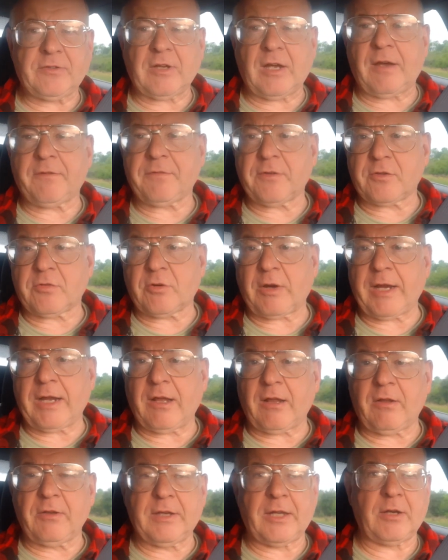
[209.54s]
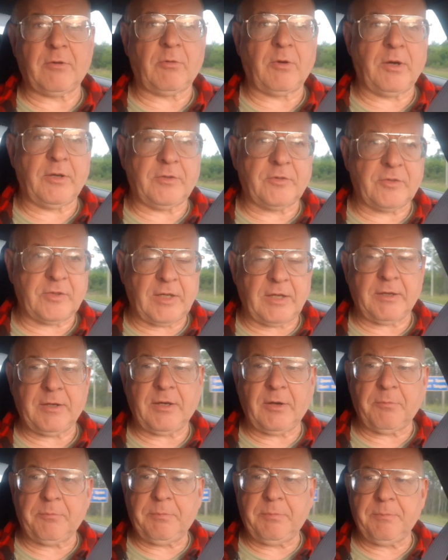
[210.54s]
off the trail. In other words,
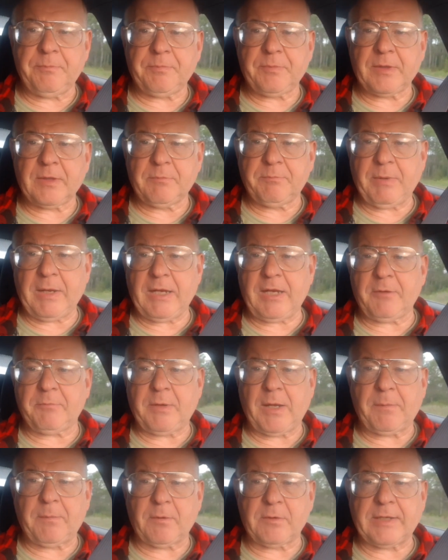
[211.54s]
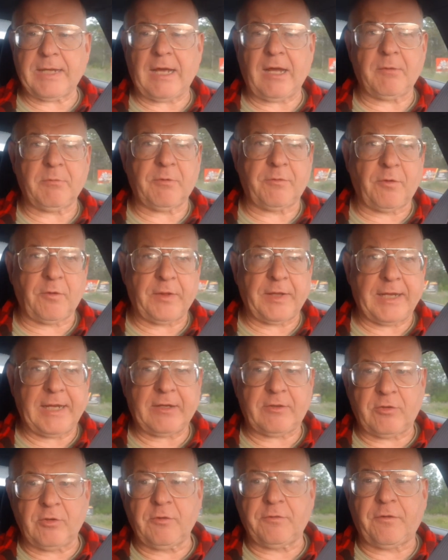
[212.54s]
beating people down before they
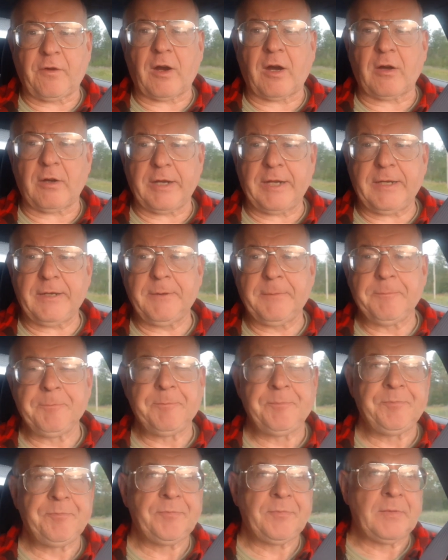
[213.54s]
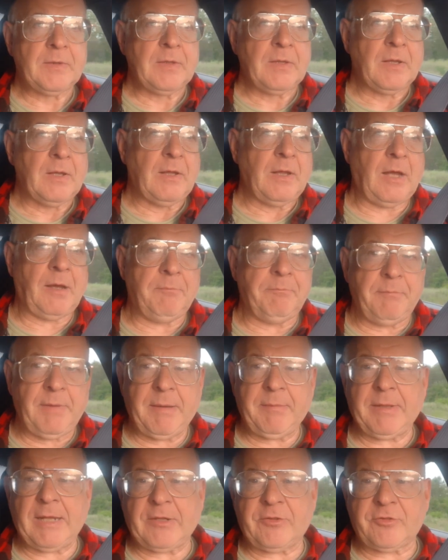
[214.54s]
get too far in.
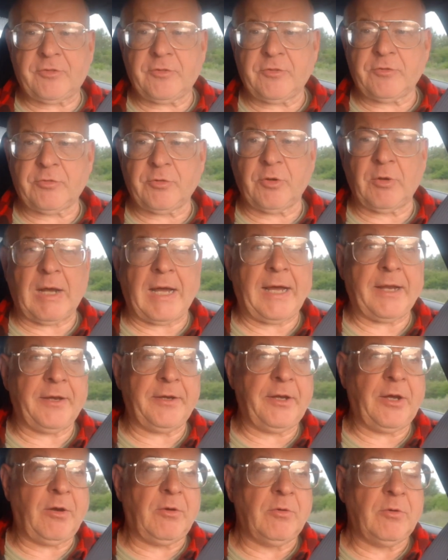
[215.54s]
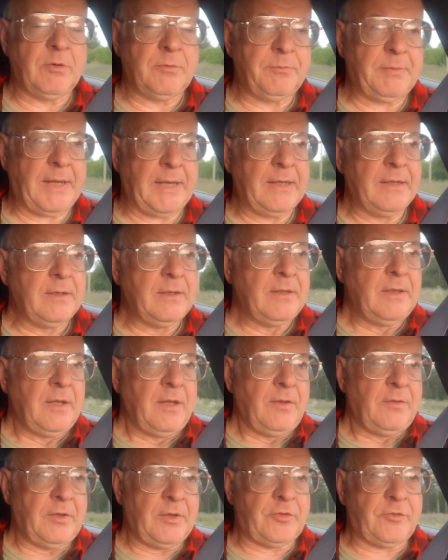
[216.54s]
Maybe that's true. I don't know. But
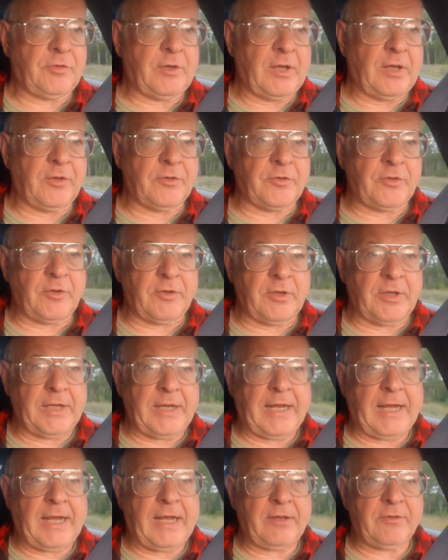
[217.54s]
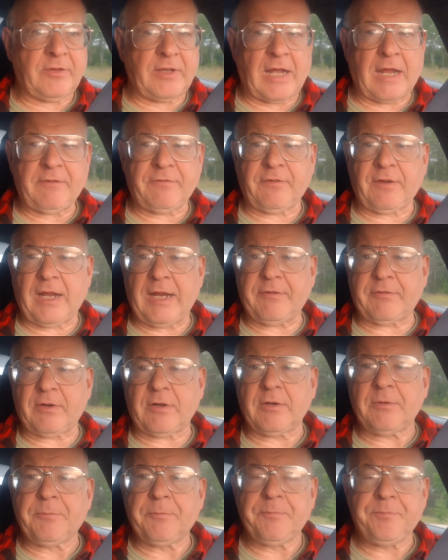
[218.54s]
this trail certainly has that
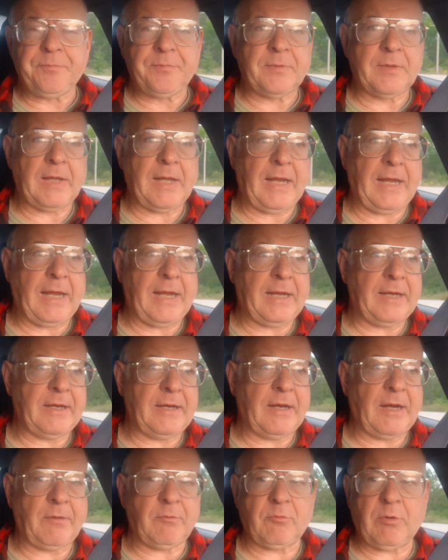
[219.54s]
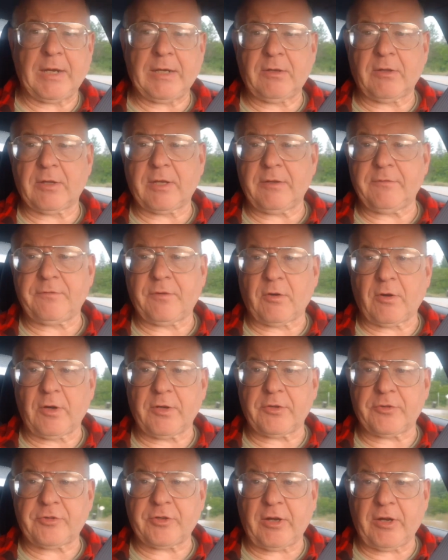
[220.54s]
flavor, and I'm quite looking forward
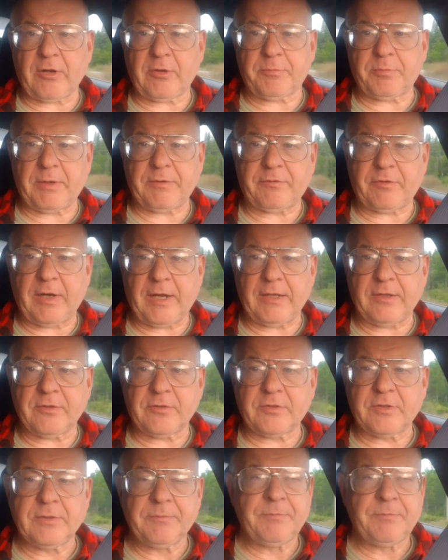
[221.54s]
to sharing it with my friends.